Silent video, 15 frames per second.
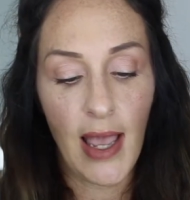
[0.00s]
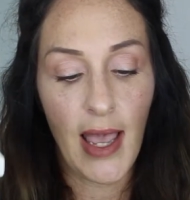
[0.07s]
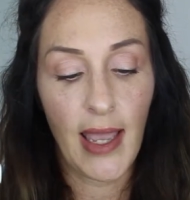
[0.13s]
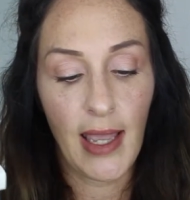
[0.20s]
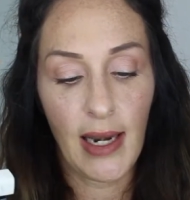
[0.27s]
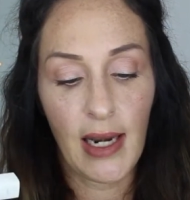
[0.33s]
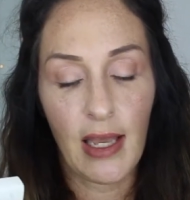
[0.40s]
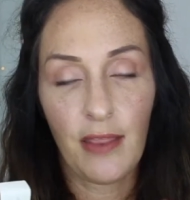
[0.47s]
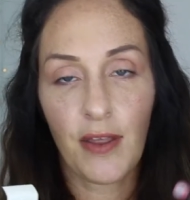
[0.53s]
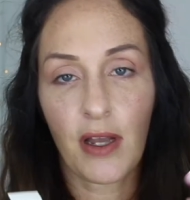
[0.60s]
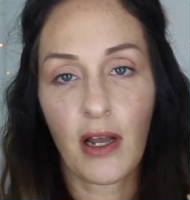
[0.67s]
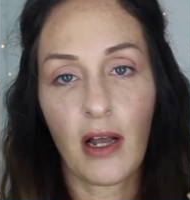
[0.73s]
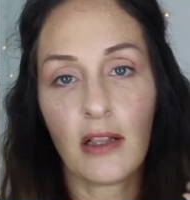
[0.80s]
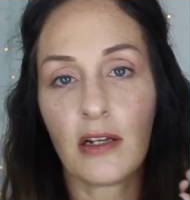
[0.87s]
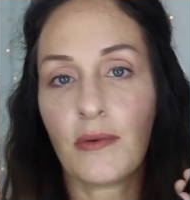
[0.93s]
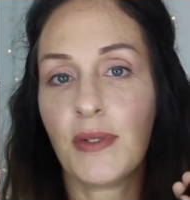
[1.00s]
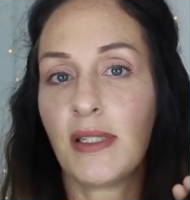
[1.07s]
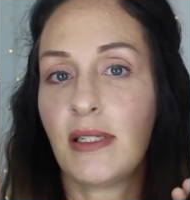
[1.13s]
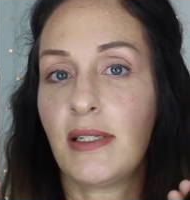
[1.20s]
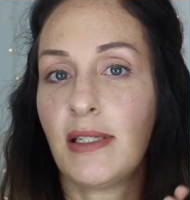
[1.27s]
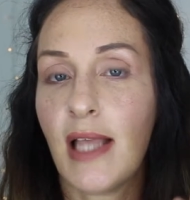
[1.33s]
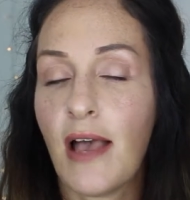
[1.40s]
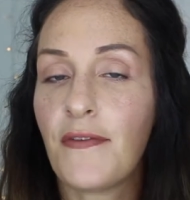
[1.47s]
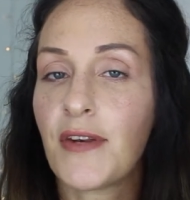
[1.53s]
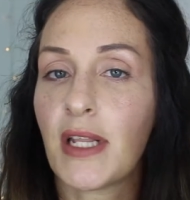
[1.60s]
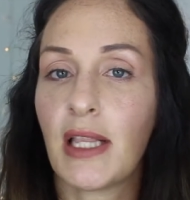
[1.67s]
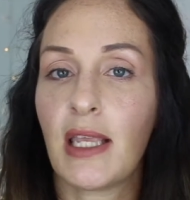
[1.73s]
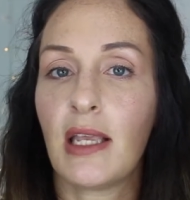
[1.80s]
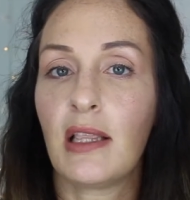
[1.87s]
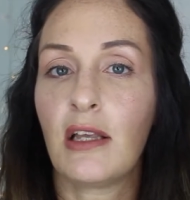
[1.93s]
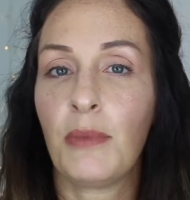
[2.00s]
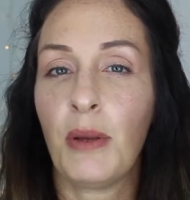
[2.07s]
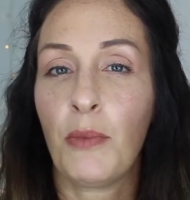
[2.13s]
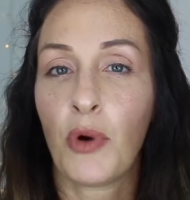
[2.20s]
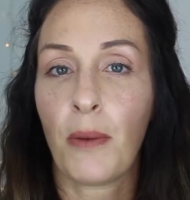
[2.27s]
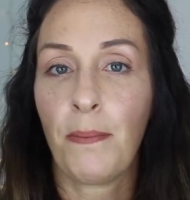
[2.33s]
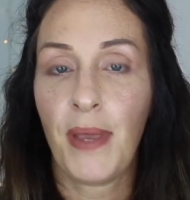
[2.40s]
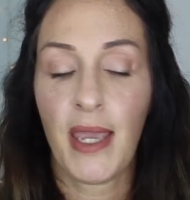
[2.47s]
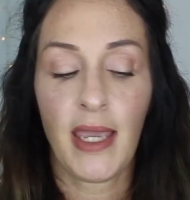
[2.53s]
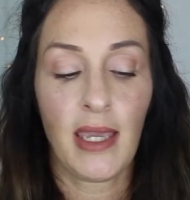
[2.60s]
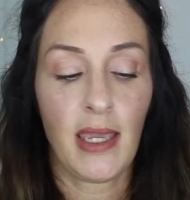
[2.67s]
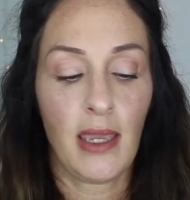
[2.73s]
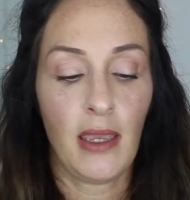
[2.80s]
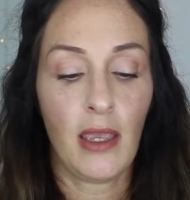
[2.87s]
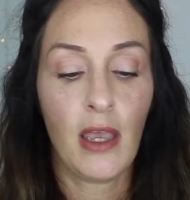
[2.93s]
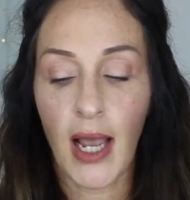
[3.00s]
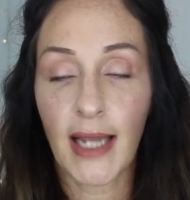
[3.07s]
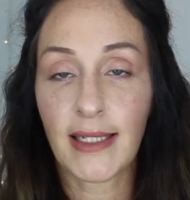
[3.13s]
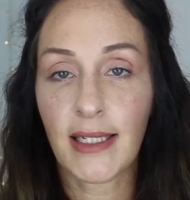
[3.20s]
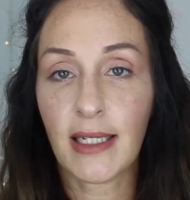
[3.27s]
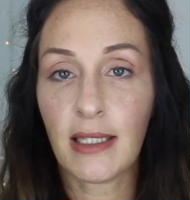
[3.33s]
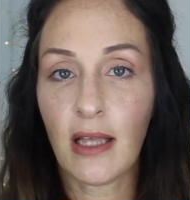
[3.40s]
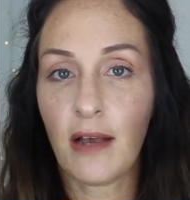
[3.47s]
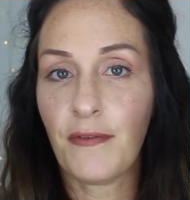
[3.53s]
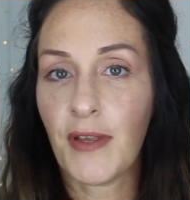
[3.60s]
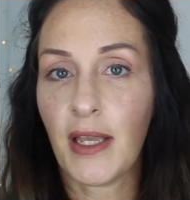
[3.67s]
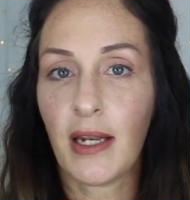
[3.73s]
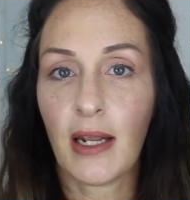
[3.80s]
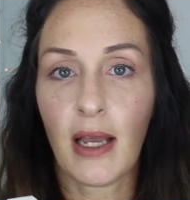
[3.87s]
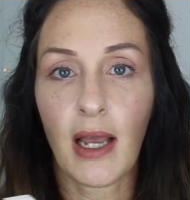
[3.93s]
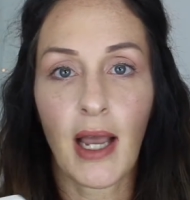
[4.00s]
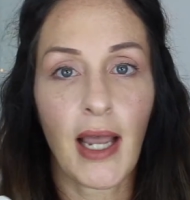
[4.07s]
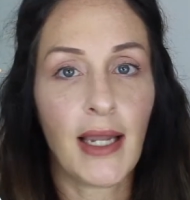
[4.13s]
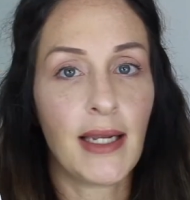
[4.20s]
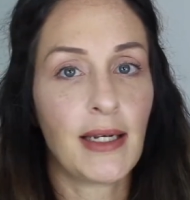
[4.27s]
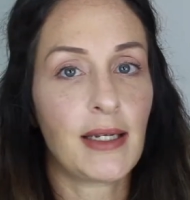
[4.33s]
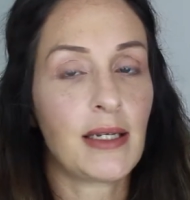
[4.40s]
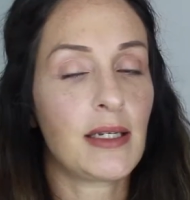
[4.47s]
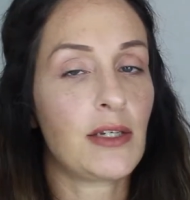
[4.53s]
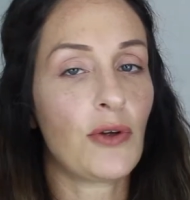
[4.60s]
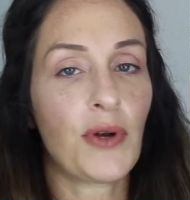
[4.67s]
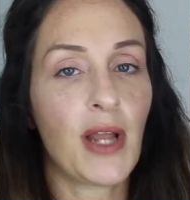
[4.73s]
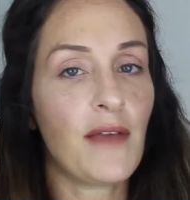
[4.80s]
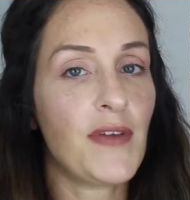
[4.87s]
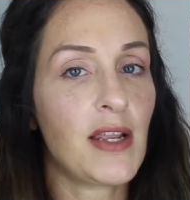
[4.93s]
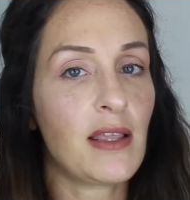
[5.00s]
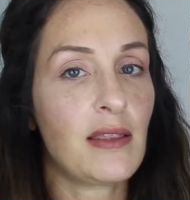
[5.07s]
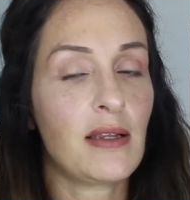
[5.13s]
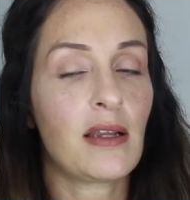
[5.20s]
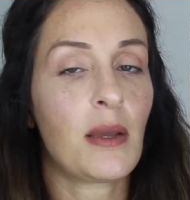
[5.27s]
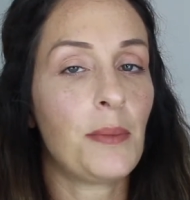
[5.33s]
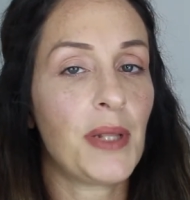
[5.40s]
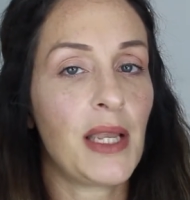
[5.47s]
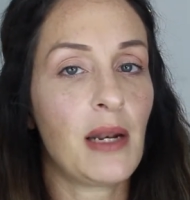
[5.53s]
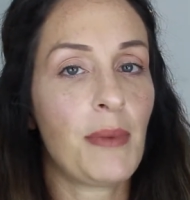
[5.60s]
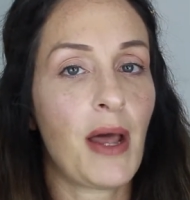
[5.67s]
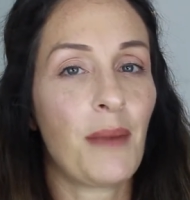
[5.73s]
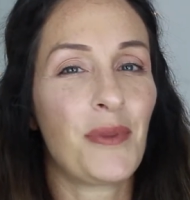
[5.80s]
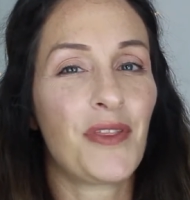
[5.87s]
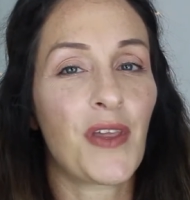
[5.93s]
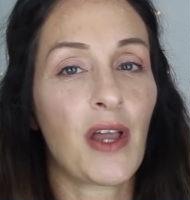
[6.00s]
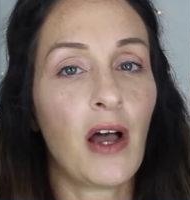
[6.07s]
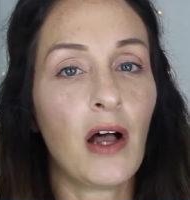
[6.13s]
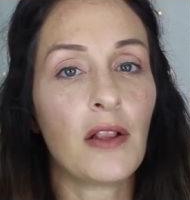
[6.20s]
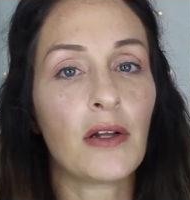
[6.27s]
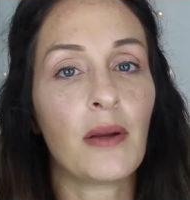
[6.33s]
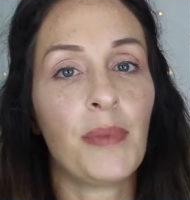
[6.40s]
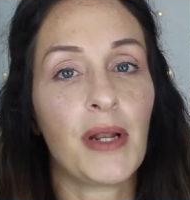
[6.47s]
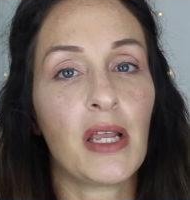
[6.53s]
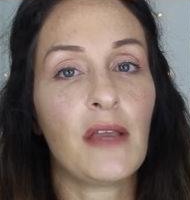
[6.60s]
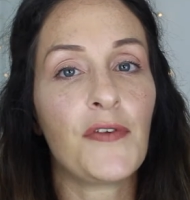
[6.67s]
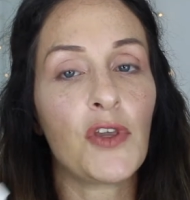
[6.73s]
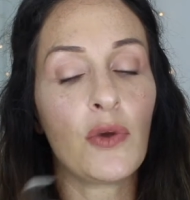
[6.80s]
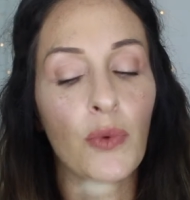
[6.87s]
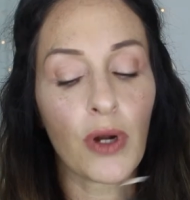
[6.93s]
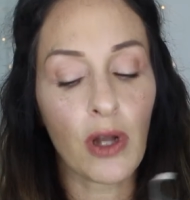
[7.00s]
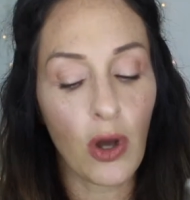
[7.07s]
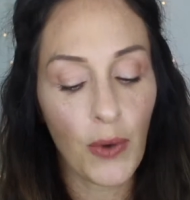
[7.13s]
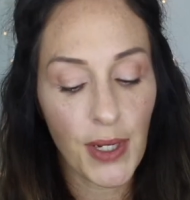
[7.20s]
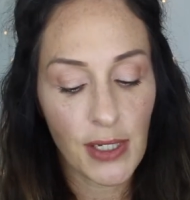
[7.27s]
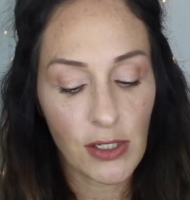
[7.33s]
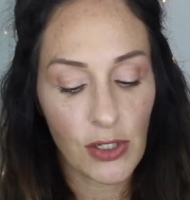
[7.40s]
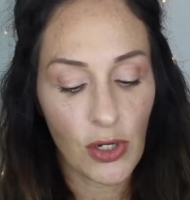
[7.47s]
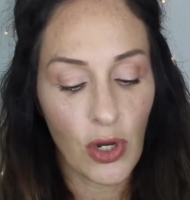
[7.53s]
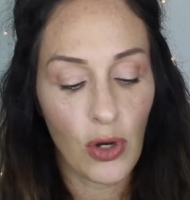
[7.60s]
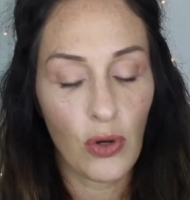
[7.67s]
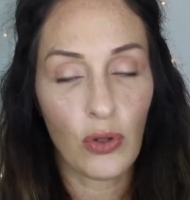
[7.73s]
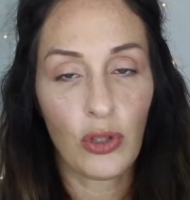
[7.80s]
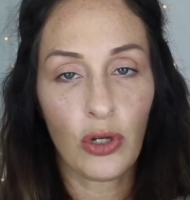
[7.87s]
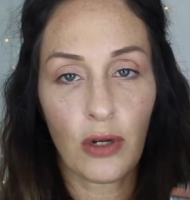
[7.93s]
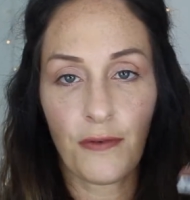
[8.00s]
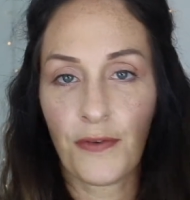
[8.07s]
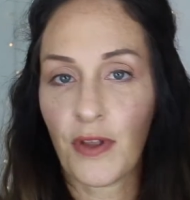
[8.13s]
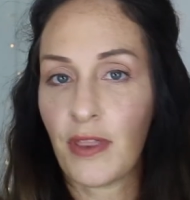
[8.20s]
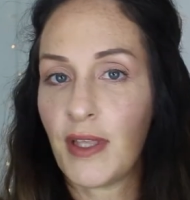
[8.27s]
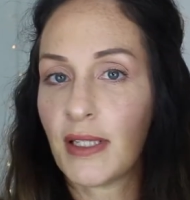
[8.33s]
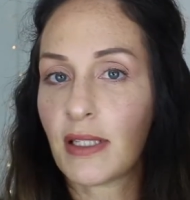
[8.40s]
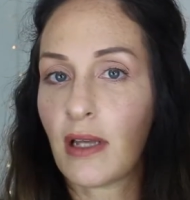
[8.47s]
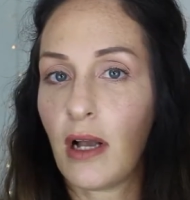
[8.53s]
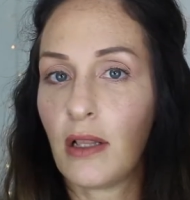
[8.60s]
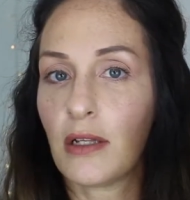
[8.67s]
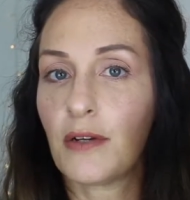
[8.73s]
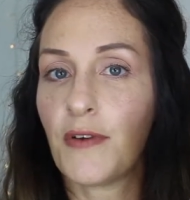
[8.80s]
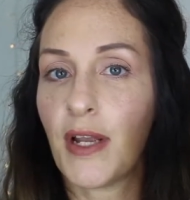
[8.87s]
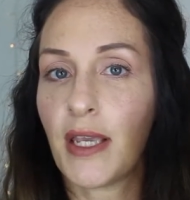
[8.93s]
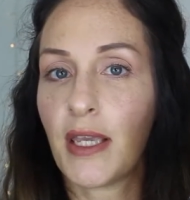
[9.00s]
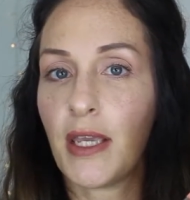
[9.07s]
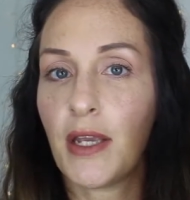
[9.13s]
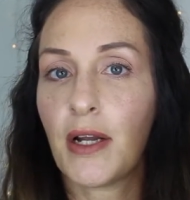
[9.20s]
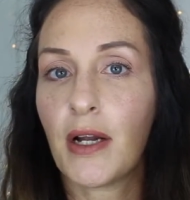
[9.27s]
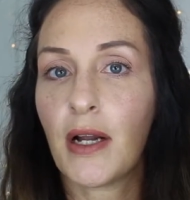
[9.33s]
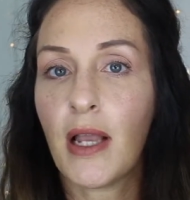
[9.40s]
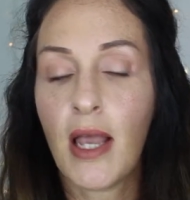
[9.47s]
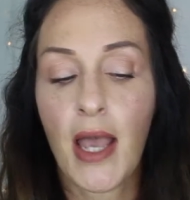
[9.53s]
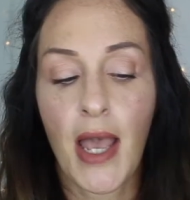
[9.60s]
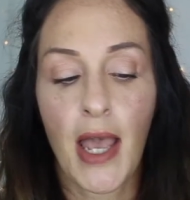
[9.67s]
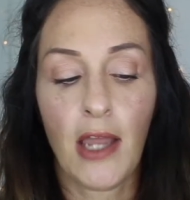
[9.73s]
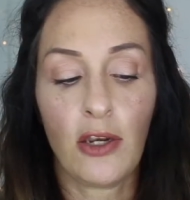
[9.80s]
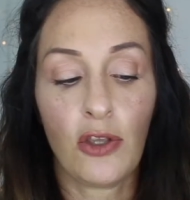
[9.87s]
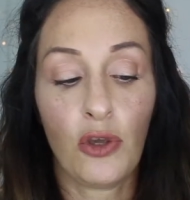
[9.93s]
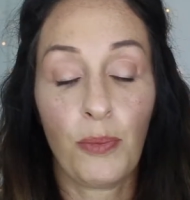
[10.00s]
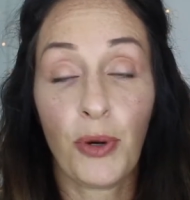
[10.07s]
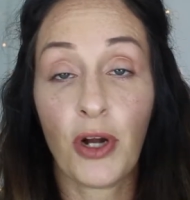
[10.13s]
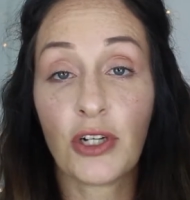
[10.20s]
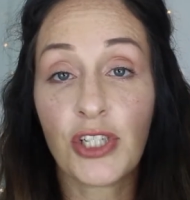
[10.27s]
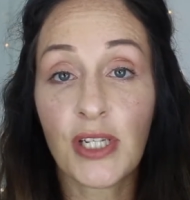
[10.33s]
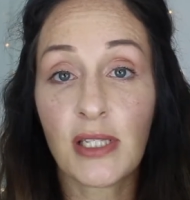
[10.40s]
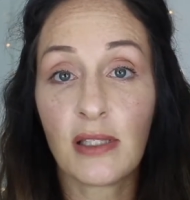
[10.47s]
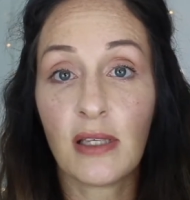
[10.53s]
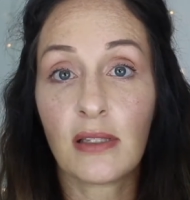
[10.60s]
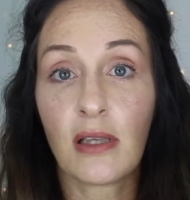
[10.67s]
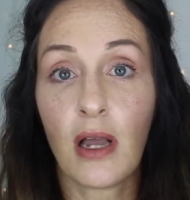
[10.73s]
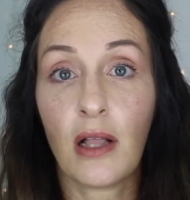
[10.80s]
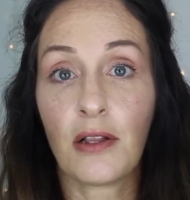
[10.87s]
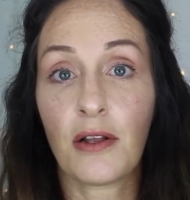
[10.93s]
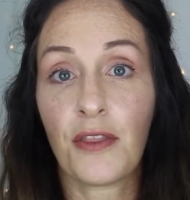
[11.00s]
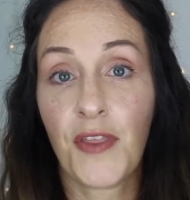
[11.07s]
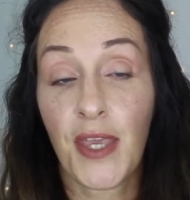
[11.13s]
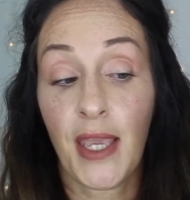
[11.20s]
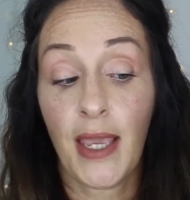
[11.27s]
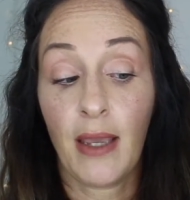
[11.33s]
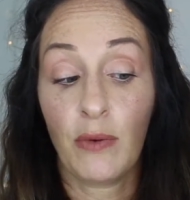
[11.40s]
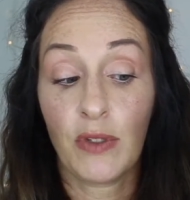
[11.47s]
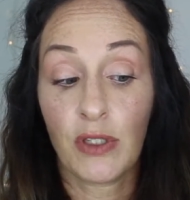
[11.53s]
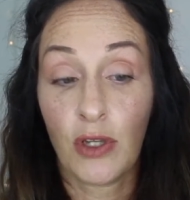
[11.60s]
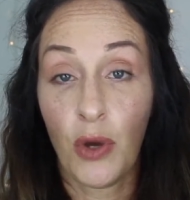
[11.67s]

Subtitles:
and the color was definitely a little bit more pinky. I did love it. I don't have anything to complain about with the color, but if you were going to go look for this color right here and you purchased this color thinking it was